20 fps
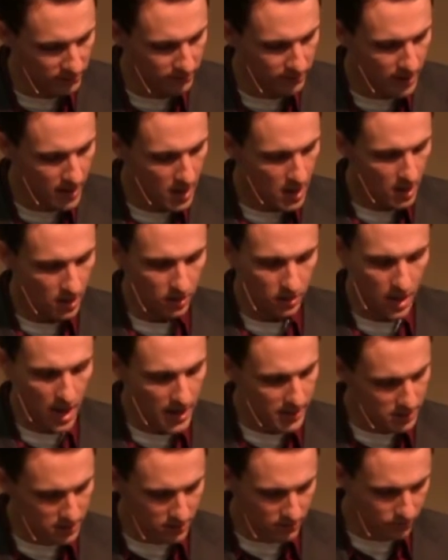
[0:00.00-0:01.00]
live
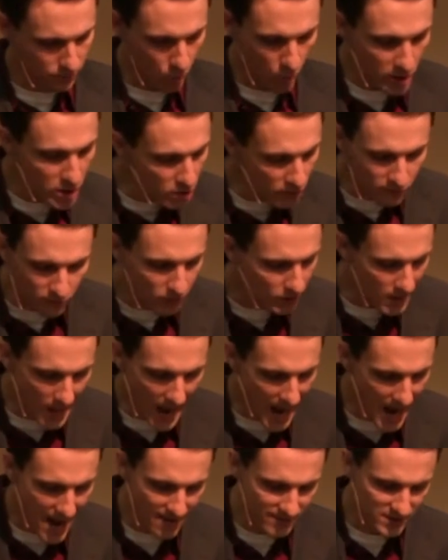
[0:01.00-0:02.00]
lots of wonderful
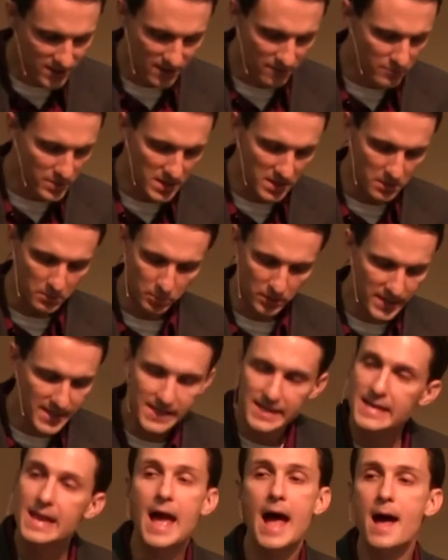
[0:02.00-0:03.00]
lives and have been
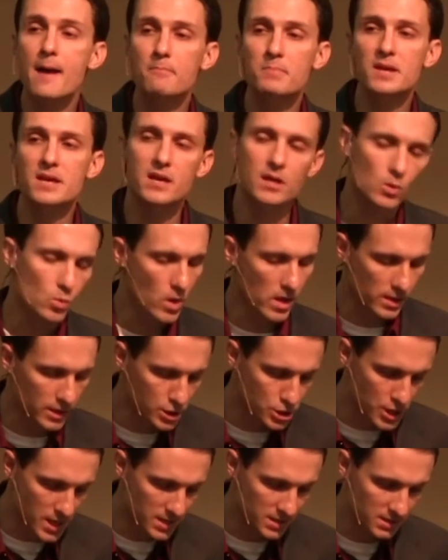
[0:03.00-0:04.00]
completely happy and
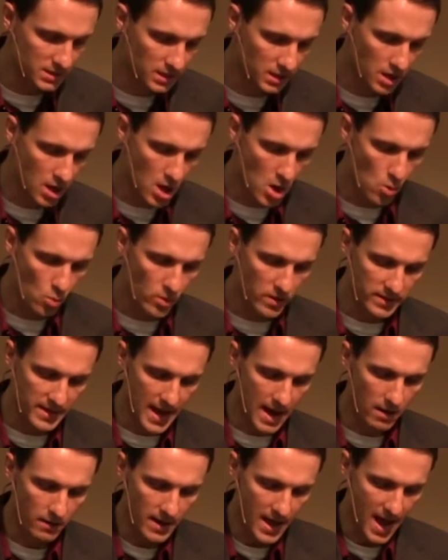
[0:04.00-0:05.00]
well adjusted
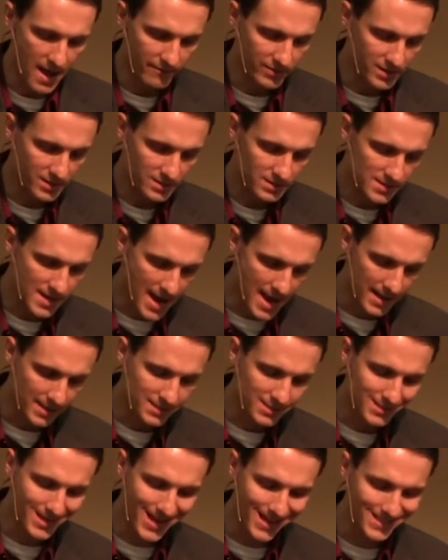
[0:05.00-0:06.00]
without having
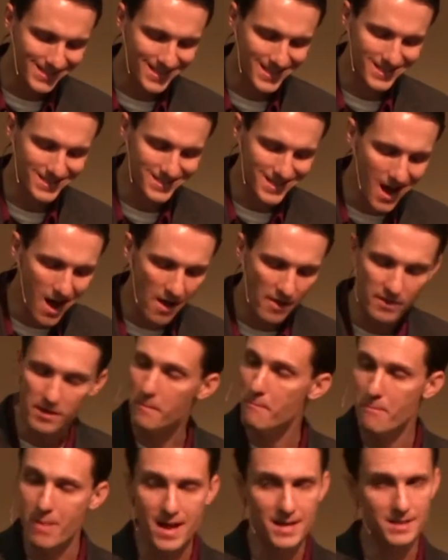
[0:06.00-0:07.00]
sex. Sex is
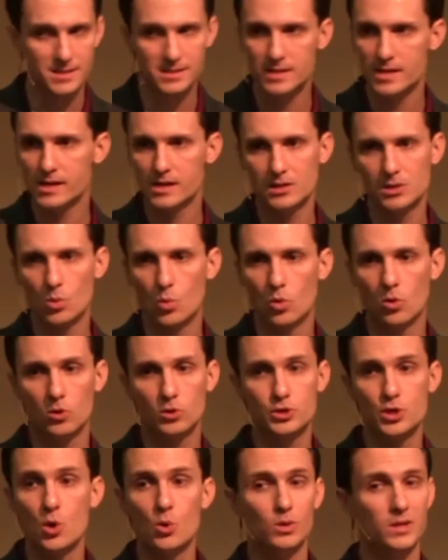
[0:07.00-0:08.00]
not the best thing in the
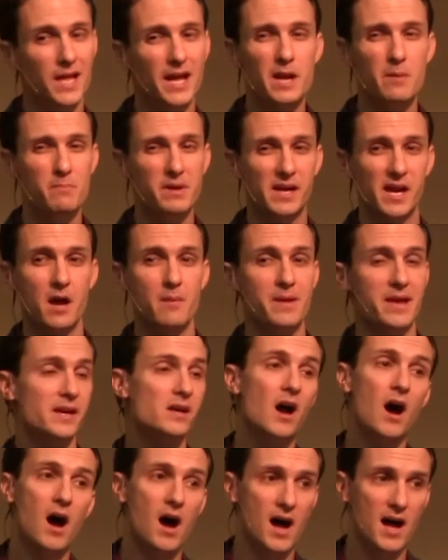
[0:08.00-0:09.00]
world. Don't let it become
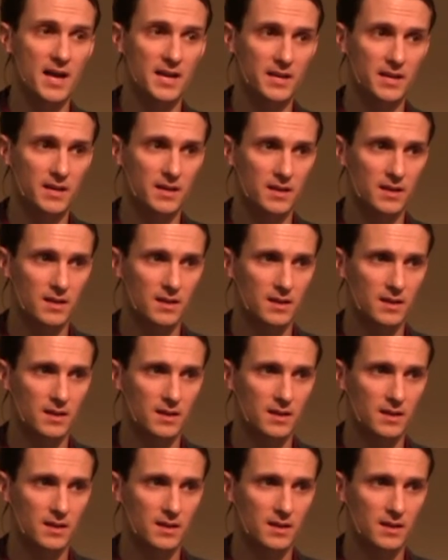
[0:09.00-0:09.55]
a god.